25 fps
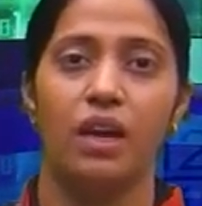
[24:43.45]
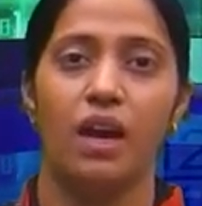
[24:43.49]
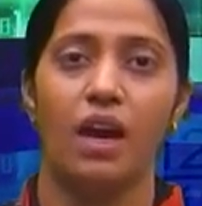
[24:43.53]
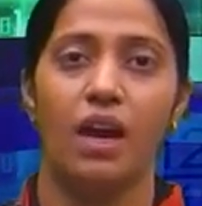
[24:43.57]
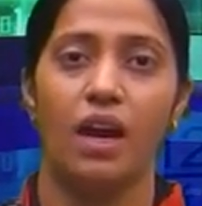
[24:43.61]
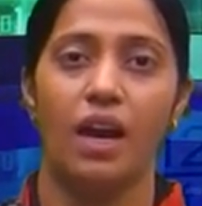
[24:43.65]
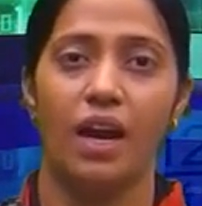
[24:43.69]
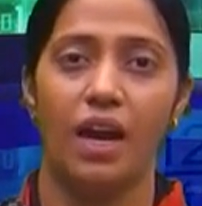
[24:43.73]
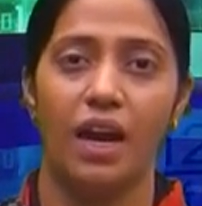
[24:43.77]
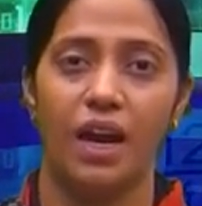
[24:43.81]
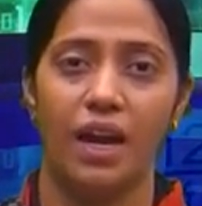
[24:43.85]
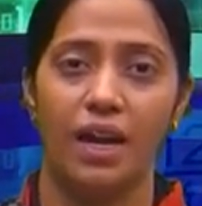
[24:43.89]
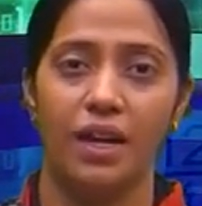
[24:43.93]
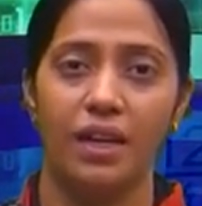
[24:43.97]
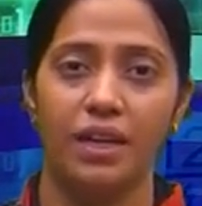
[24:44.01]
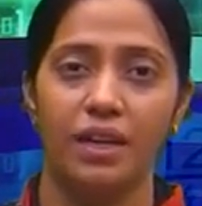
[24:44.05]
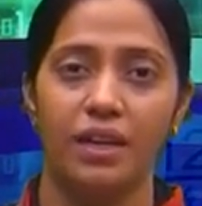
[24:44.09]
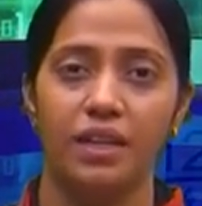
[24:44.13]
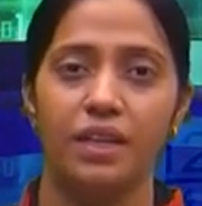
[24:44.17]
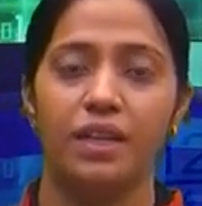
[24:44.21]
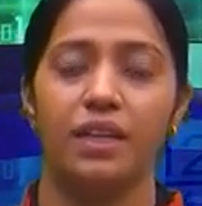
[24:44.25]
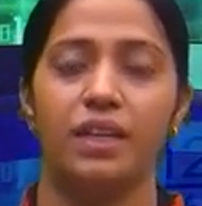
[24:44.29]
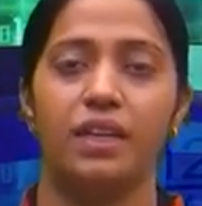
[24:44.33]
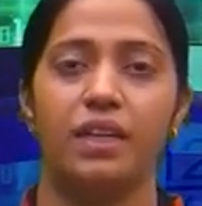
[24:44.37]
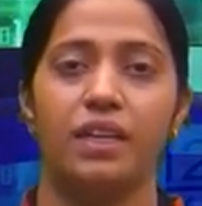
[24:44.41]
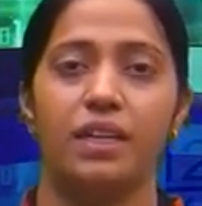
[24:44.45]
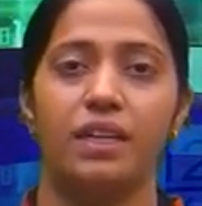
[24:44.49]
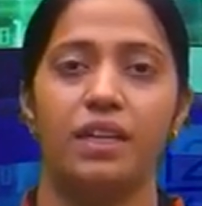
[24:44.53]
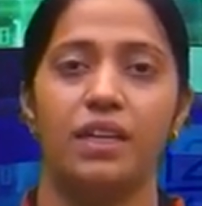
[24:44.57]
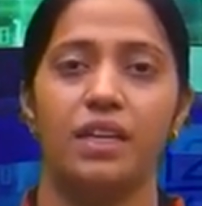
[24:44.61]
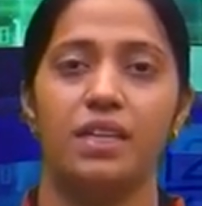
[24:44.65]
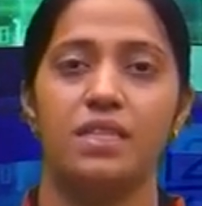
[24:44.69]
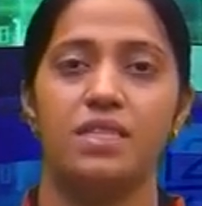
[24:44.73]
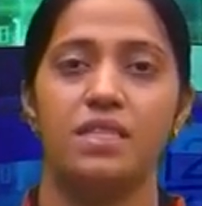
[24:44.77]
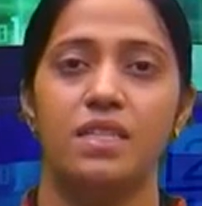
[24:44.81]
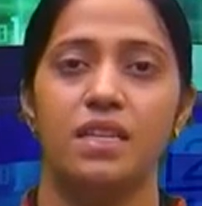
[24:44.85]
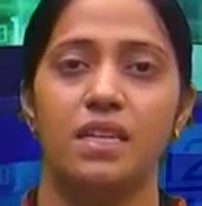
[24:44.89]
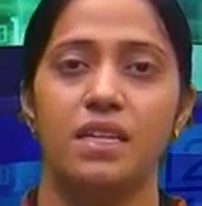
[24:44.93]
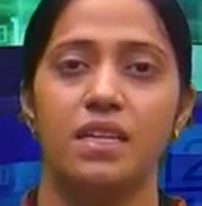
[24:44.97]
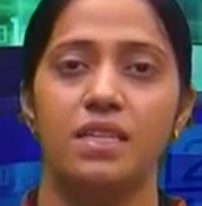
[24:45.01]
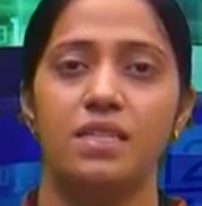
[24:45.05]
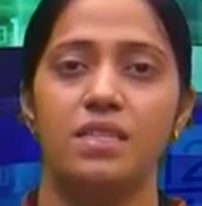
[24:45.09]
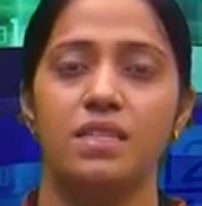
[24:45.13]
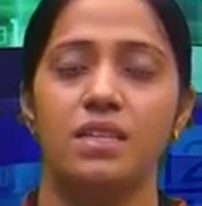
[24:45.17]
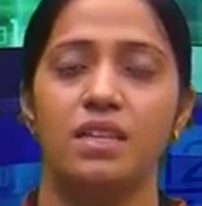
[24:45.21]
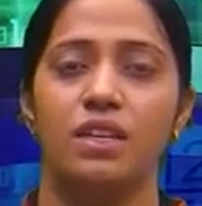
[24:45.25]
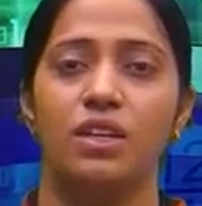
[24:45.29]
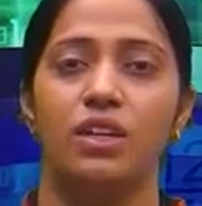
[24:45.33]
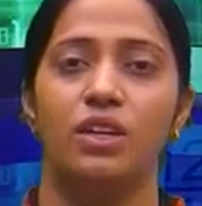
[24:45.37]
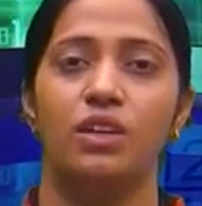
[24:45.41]
and dx
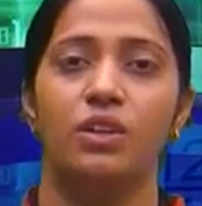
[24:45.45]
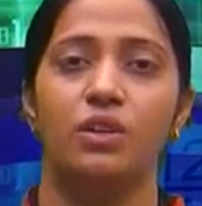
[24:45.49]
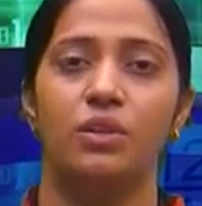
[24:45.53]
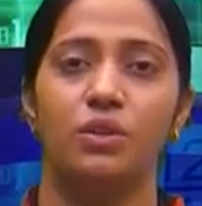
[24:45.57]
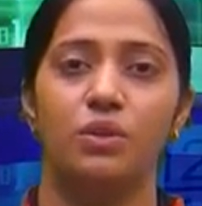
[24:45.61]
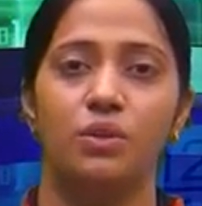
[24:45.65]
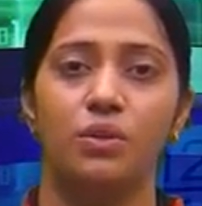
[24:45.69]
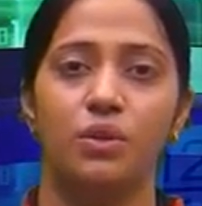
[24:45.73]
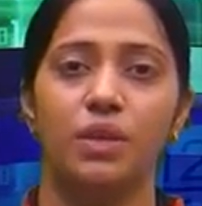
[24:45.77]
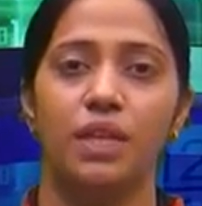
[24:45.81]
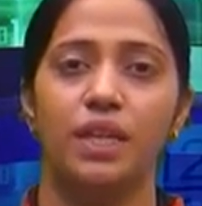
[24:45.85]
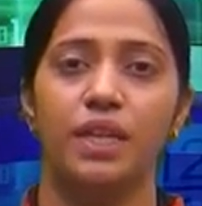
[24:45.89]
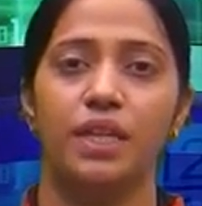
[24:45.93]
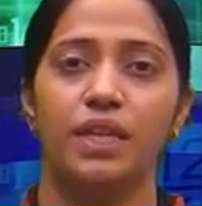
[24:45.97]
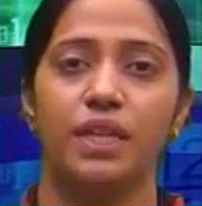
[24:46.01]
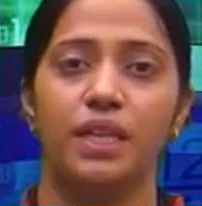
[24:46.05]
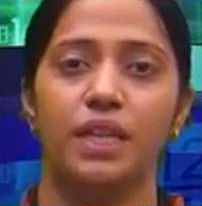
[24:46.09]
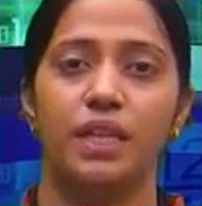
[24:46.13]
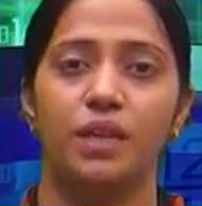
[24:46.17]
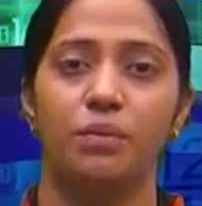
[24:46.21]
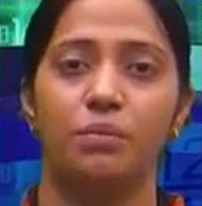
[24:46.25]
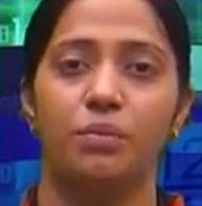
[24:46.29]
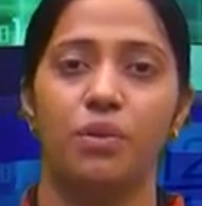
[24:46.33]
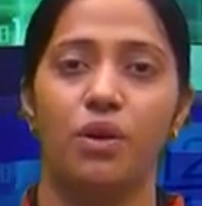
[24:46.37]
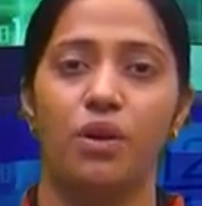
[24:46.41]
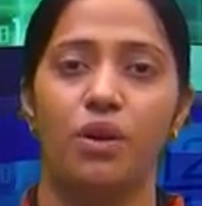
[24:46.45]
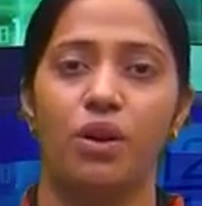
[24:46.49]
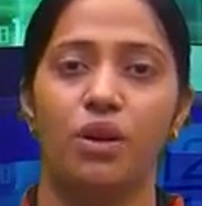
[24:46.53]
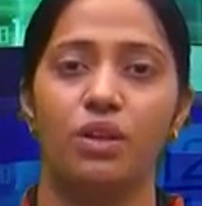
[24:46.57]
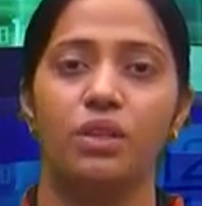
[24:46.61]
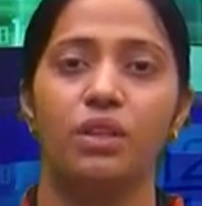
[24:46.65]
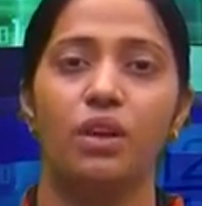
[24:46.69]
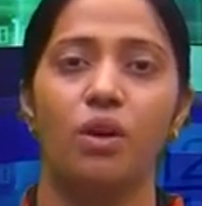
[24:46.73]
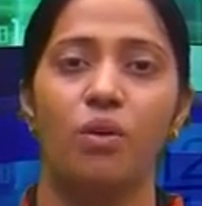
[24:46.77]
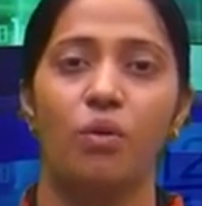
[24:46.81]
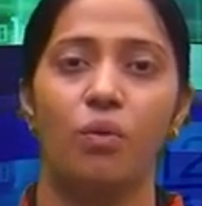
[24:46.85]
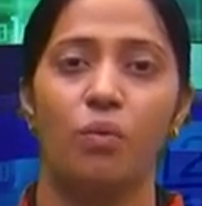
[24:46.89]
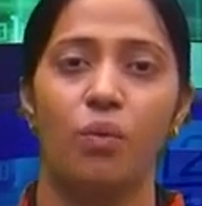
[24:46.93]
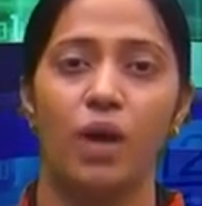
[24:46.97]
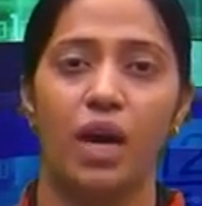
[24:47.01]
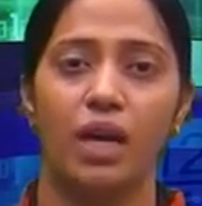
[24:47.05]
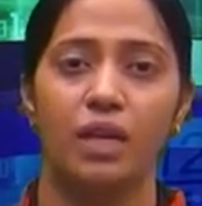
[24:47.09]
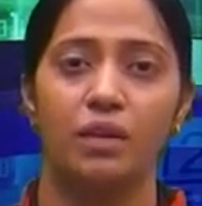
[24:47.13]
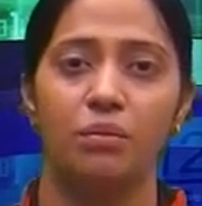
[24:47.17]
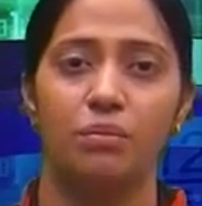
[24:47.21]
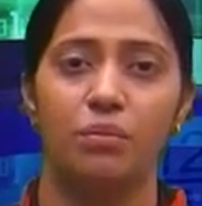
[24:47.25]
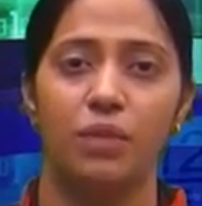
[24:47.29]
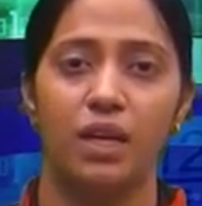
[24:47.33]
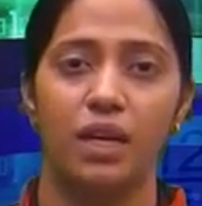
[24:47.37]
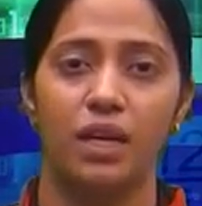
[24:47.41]
is 2 dt upon
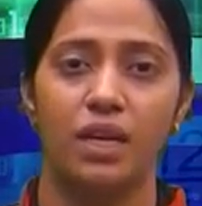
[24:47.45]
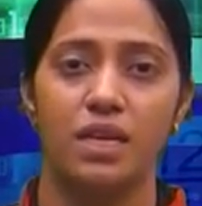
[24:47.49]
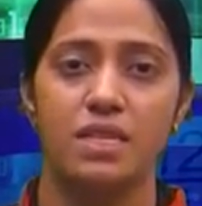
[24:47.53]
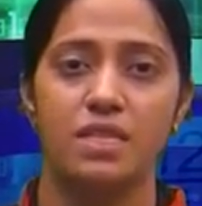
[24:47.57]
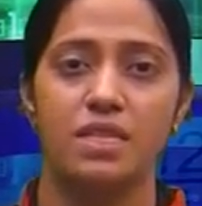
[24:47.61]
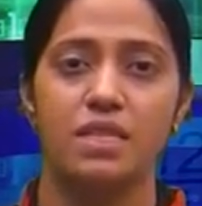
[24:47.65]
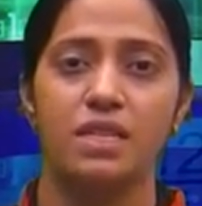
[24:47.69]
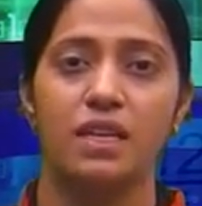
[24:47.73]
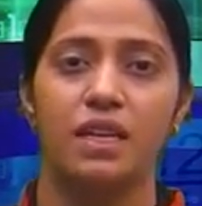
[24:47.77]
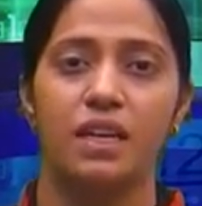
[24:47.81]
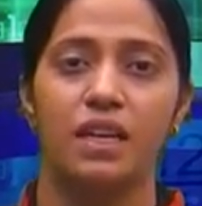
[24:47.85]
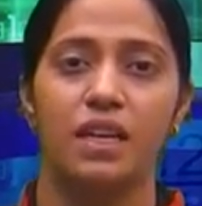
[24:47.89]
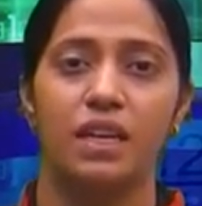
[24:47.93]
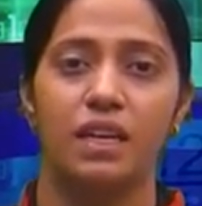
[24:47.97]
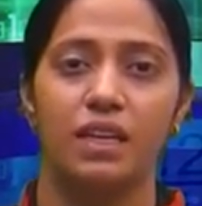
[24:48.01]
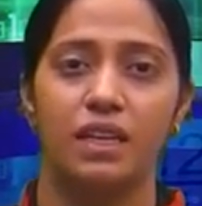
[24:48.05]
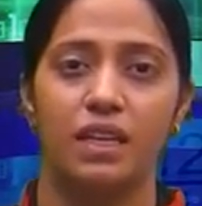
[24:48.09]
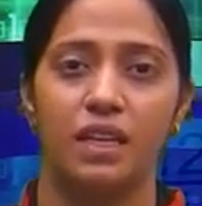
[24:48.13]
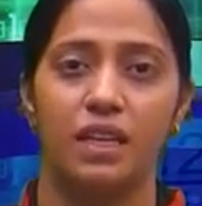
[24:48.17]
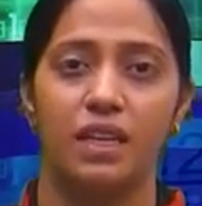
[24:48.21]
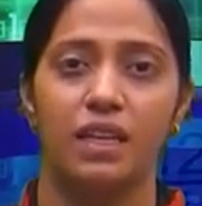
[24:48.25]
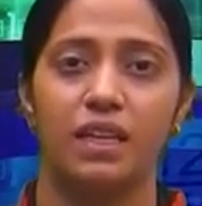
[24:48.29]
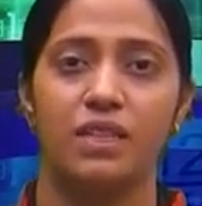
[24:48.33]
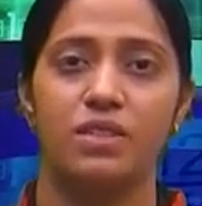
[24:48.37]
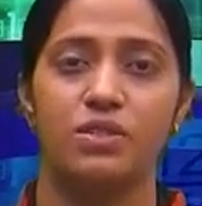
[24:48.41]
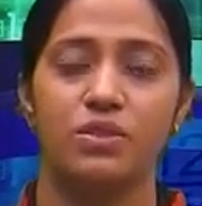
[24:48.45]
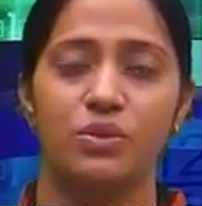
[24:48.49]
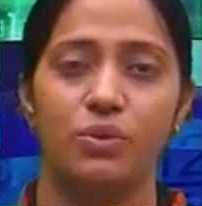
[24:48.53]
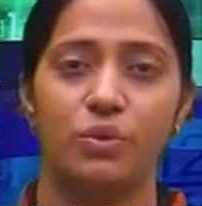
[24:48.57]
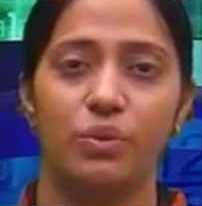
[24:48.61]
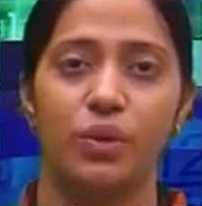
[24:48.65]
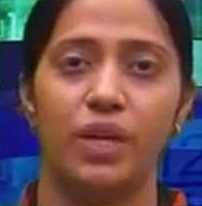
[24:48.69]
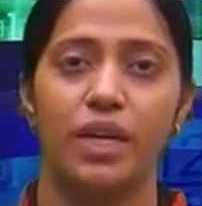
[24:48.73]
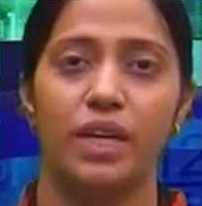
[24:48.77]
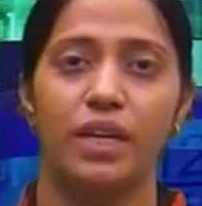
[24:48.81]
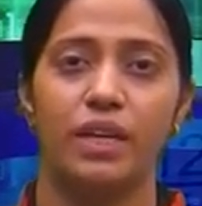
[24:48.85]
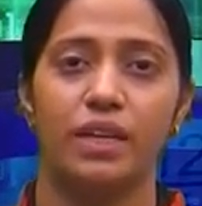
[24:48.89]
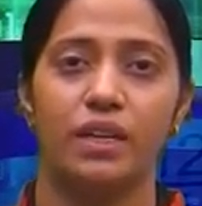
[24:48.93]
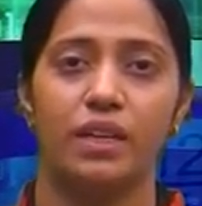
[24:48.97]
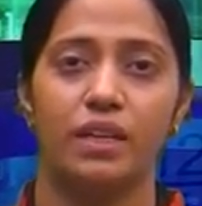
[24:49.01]
1 plus t square.